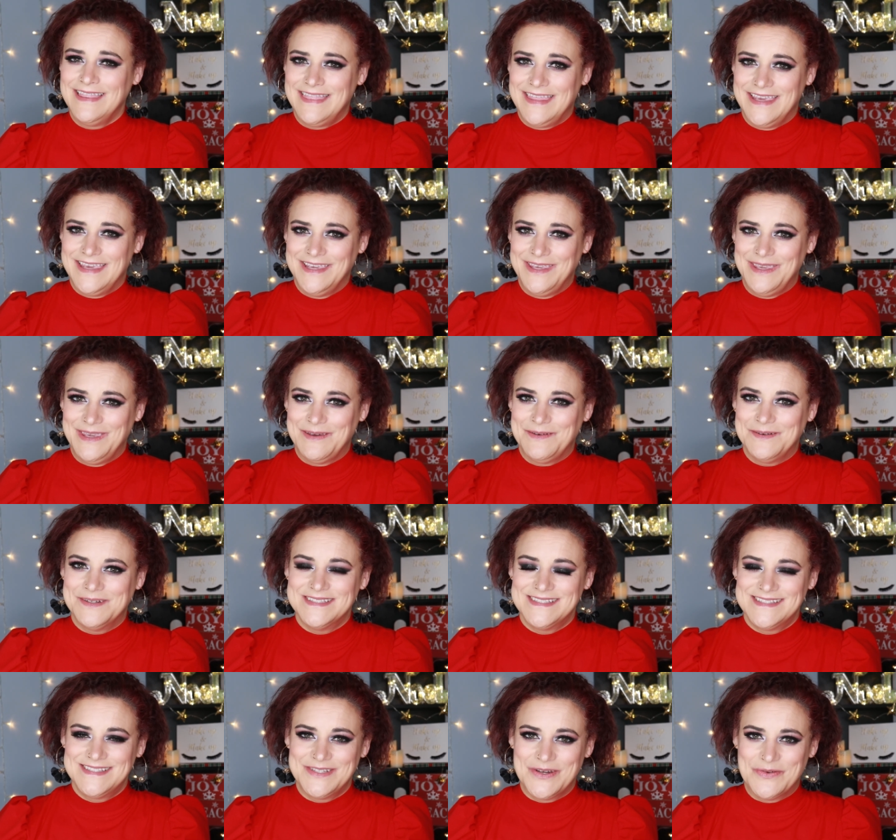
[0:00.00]
Thank
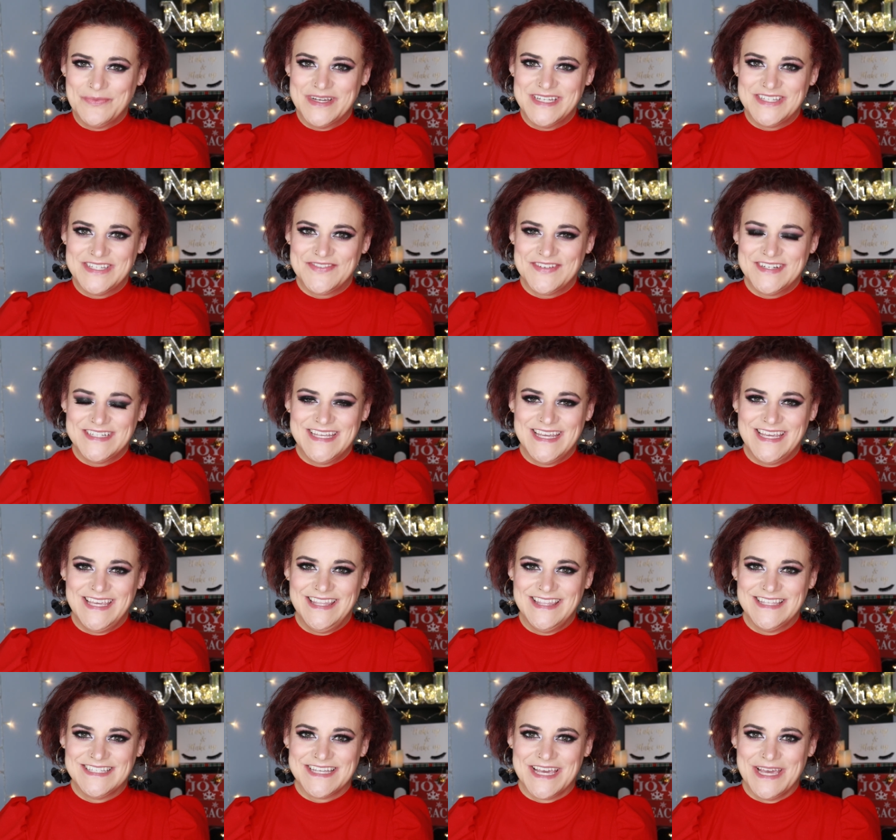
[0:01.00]
you so much for
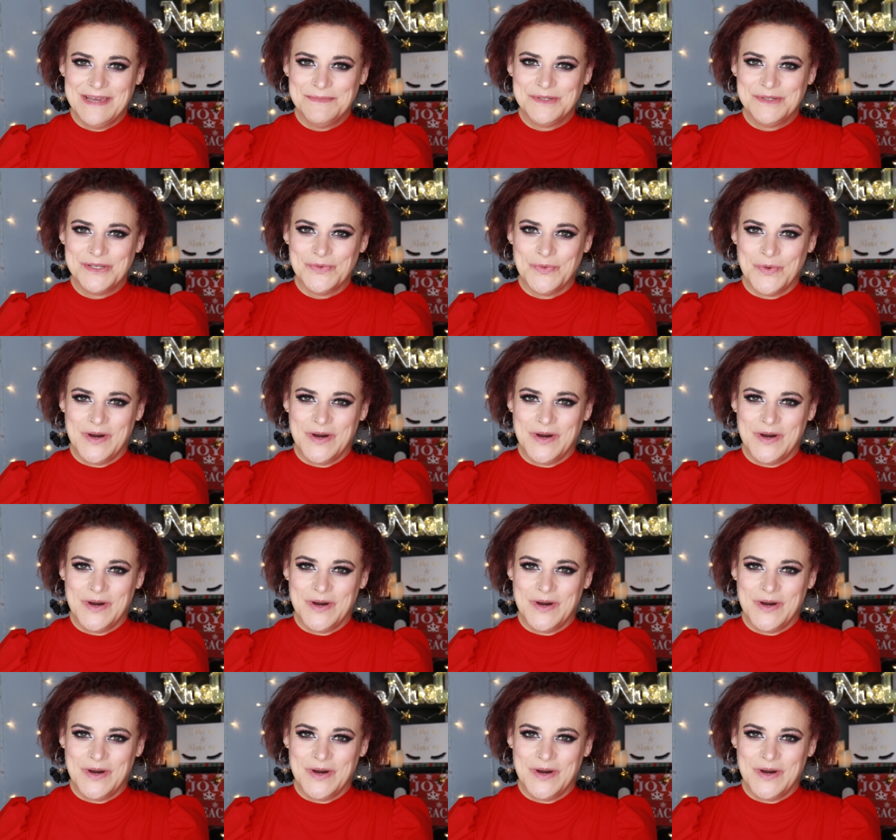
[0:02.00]
taking the time to